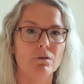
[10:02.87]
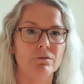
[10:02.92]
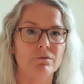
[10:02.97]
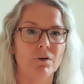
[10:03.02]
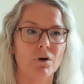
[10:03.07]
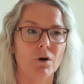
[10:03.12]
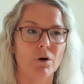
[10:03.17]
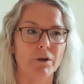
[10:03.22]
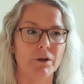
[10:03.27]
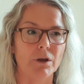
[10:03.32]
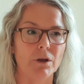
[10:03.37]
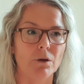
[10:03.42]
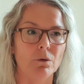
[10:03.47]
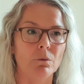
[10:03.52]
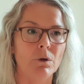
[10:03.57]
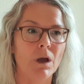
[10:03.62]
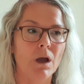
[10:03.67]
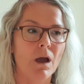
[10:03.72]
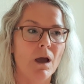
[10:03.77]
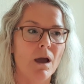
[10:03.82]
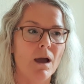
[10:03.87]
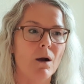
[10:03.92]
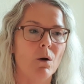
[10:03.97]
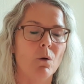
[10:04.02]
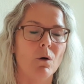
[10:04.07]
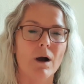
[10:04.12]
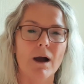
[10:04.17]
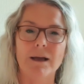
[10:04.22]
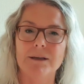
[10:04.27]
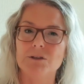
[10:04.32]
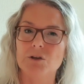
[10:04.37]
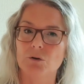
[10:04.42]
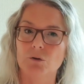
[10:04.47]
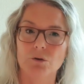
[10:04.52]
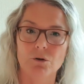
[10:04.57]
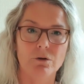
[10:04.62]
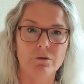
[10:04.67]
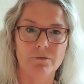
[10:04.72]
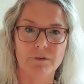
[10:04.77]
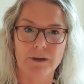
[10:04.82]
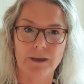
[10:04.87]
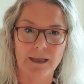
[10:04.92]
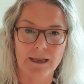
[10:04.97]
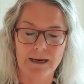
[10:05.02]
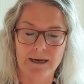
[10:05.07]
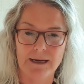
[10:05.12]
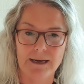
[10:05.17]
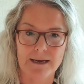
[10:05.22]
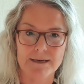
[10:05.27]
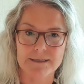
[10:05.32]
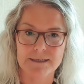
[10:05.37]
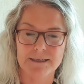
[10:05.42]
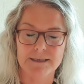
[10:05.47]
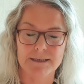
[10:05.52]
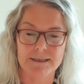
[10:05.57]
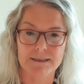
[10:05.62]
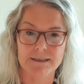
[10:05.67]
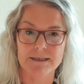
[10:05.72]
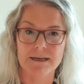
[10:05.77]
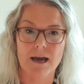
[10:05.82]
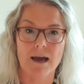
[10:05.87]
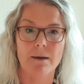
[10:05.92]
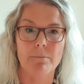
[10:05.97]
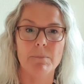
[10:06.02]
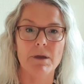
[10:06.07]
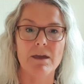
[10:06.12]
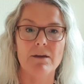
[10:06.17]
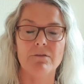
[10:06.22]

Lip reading: for you. I don't know if I can get it edited in time.